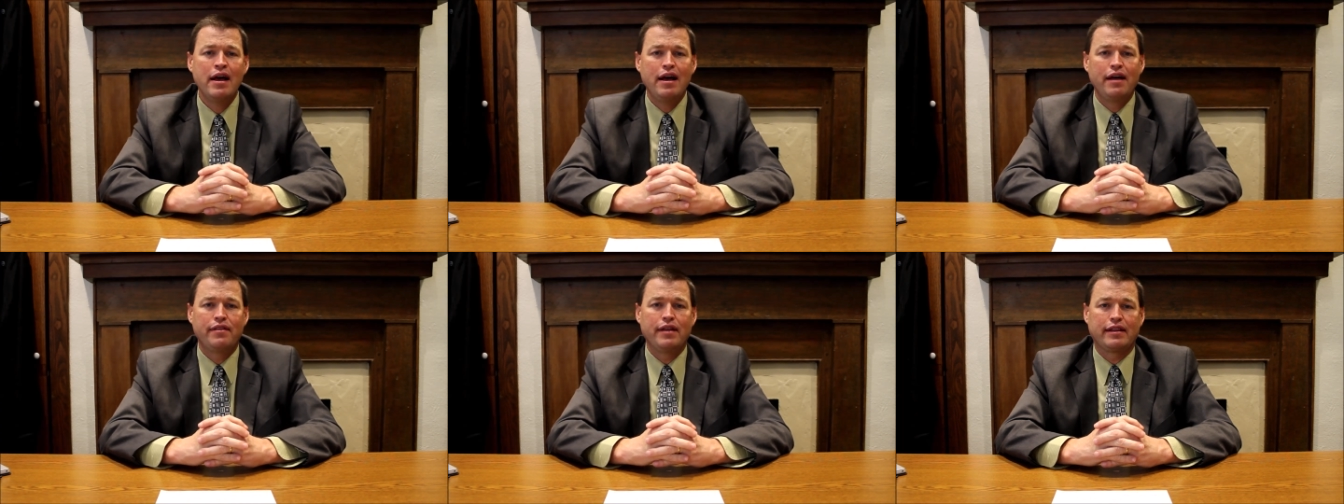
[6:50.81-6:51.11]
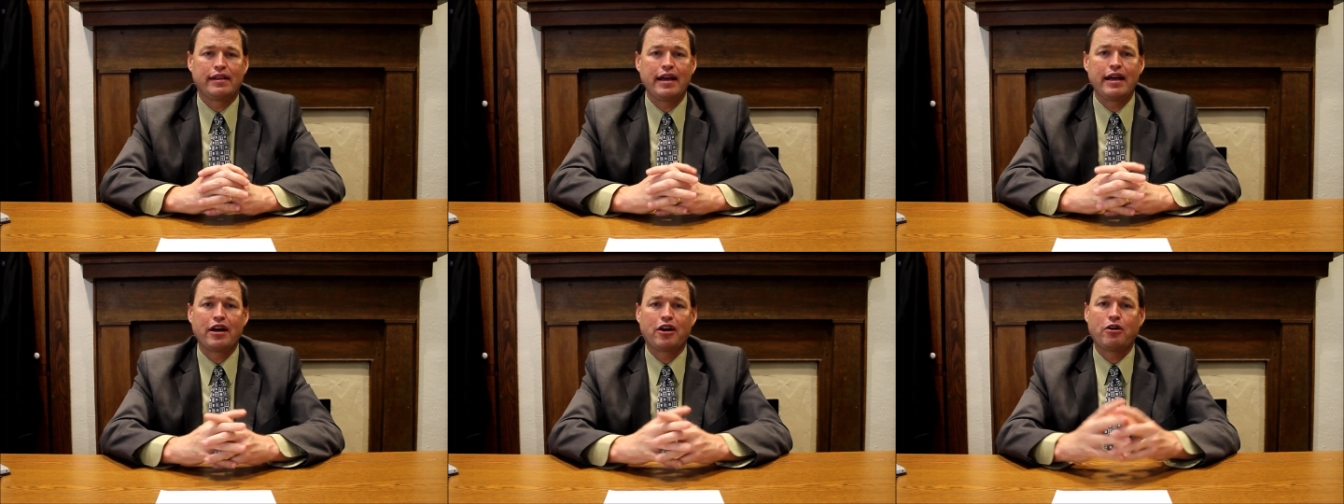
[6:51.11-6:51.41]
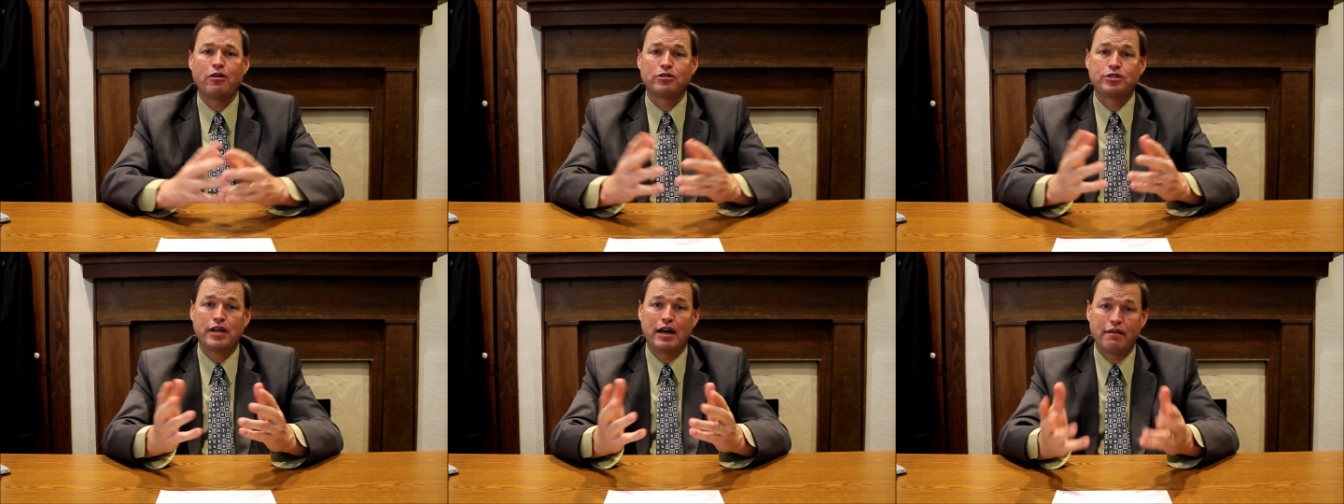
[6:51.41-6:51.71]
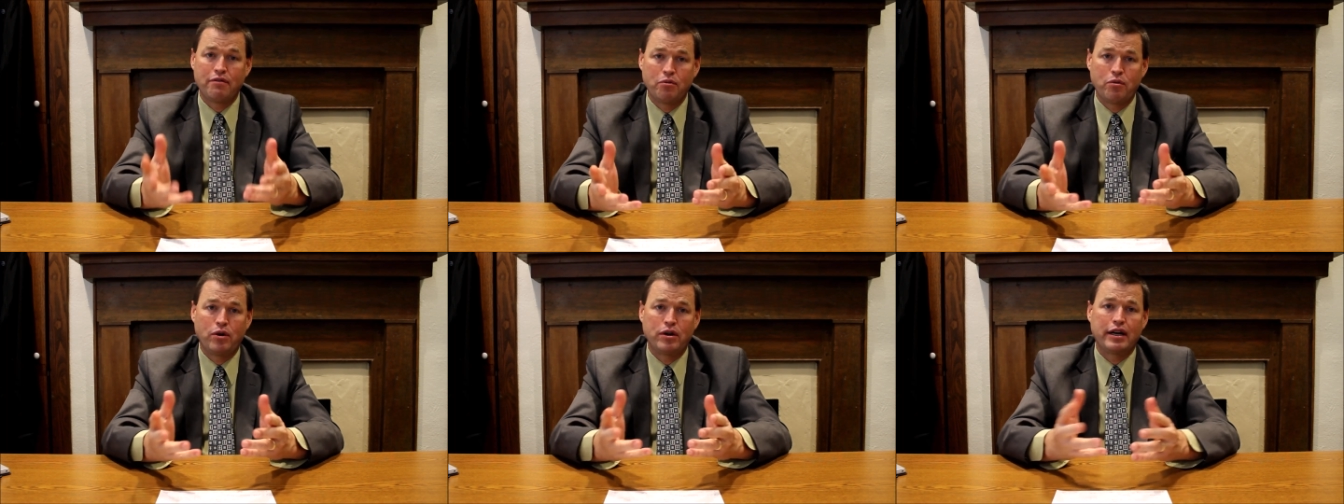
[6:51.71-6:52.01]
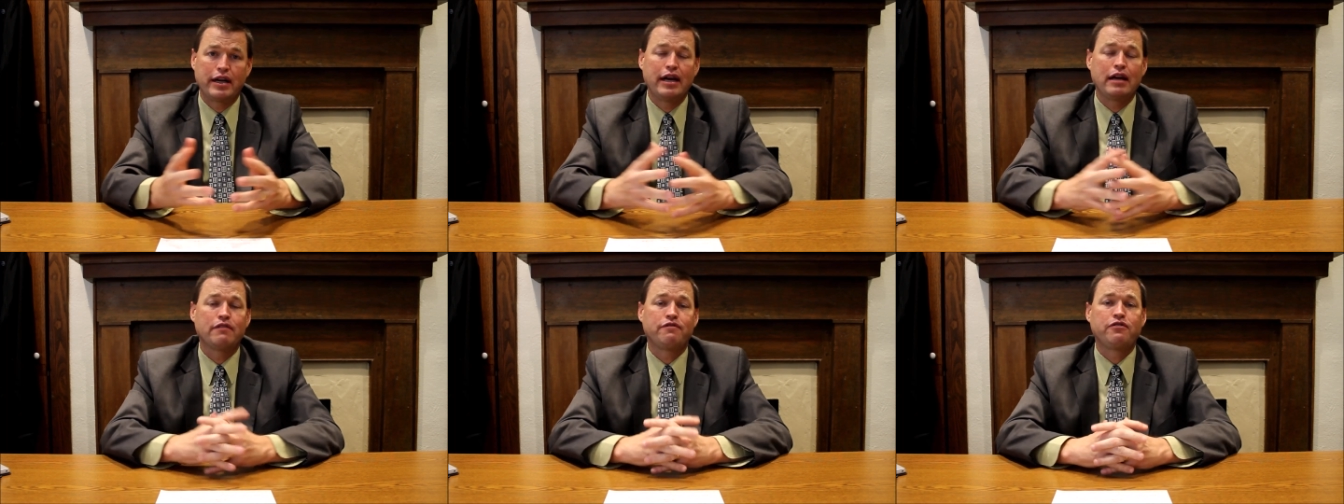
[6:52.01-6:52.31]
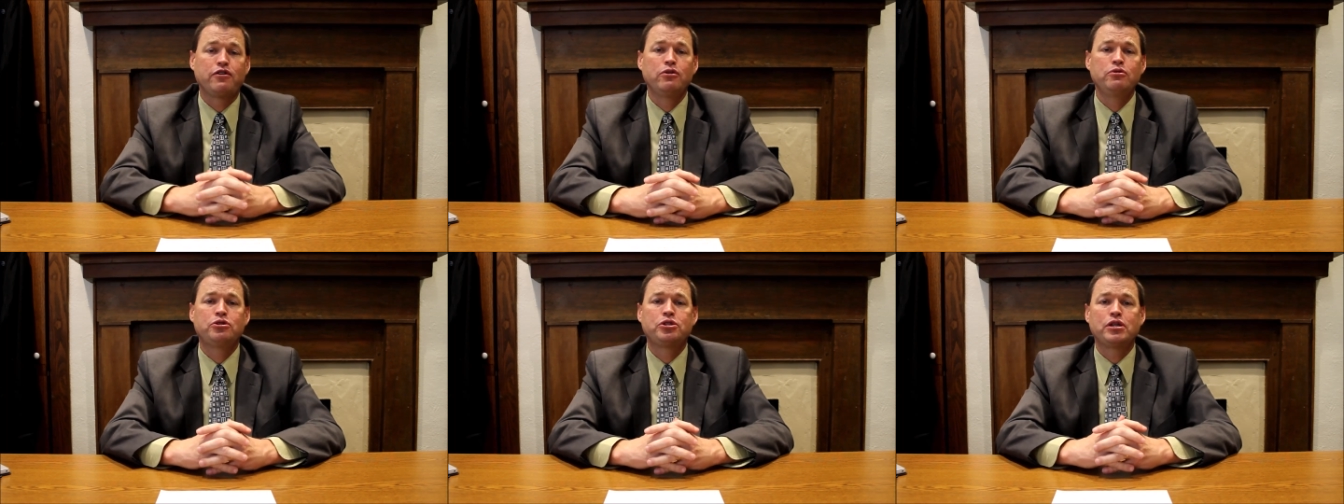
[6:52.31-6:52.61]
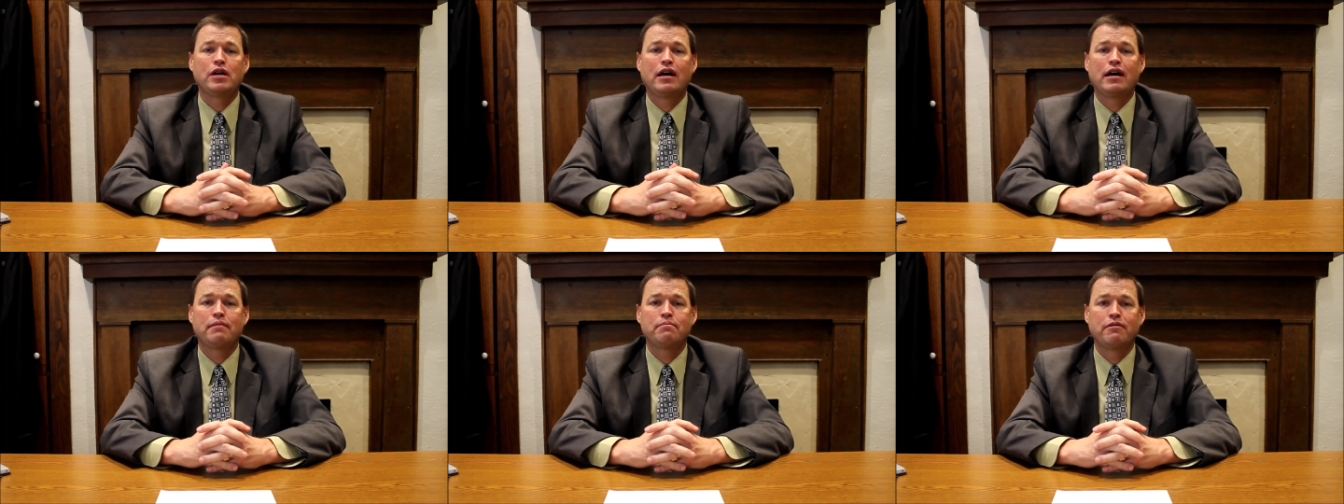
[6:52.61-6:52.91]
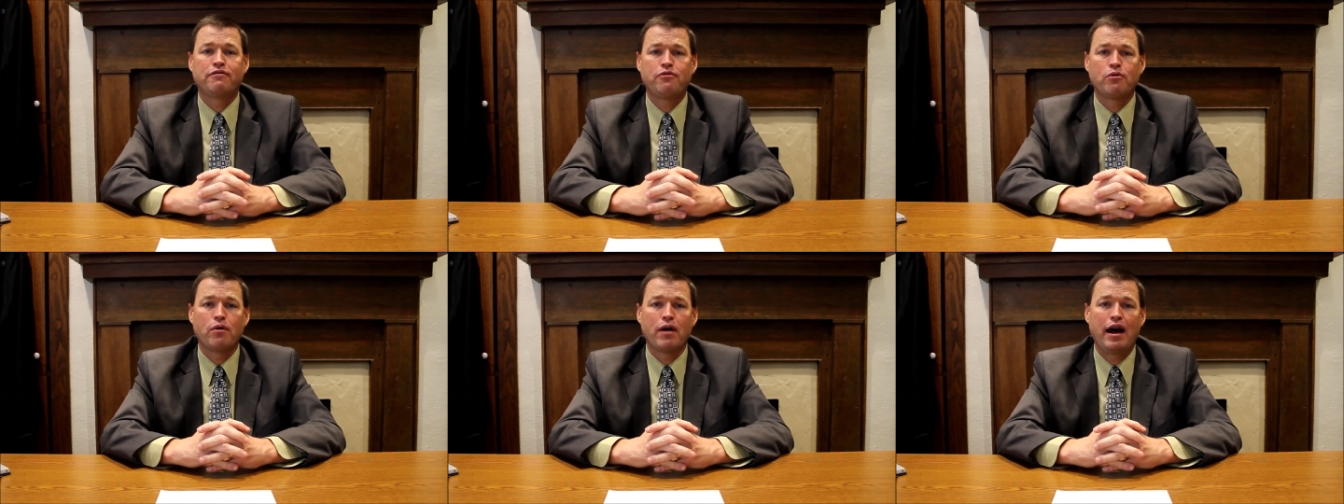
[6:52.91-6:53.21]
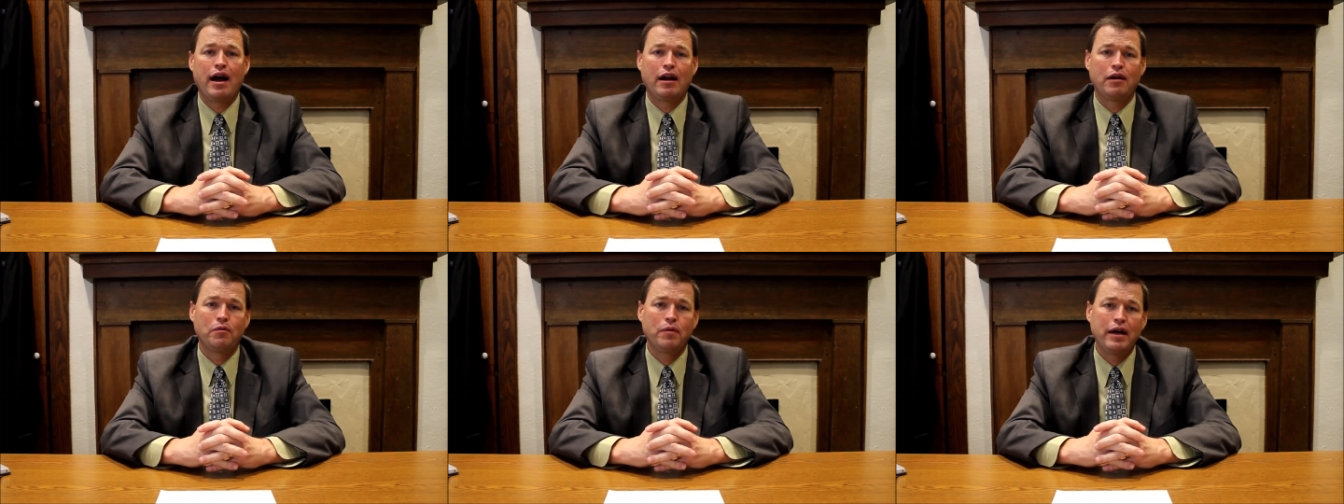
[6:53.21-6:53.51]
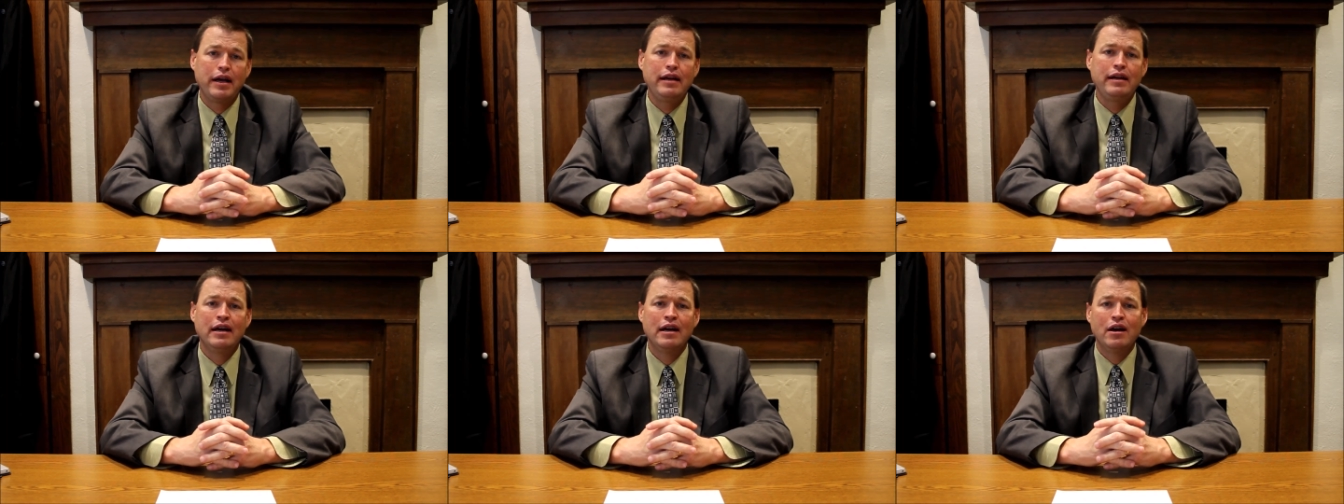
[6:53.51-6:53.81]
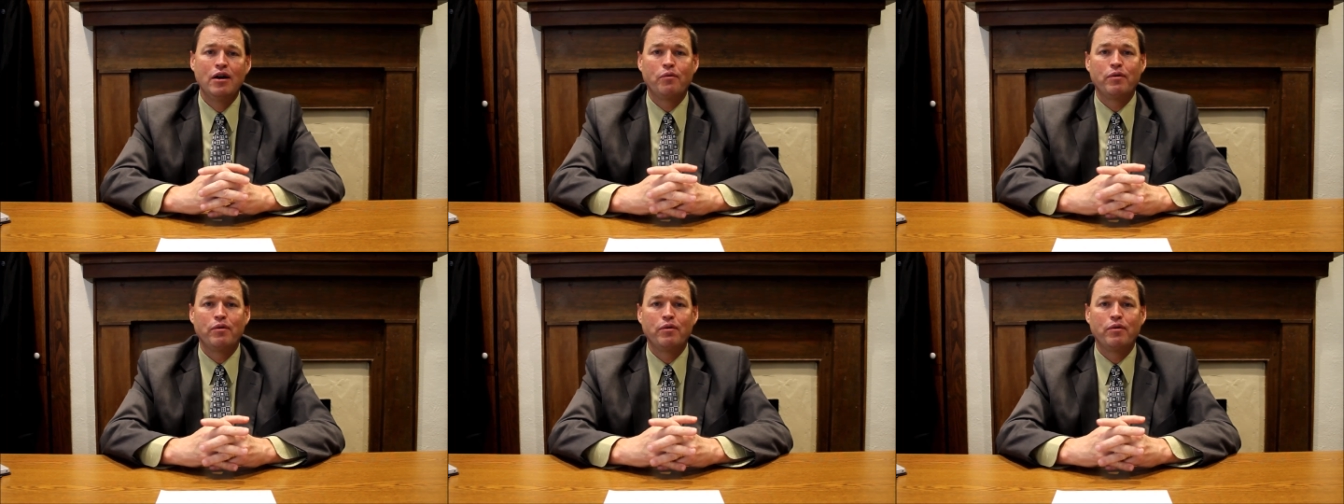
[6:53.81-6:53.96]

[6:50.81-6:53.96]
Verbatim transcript: that they encourage everyone to get a flu shot before Halloween,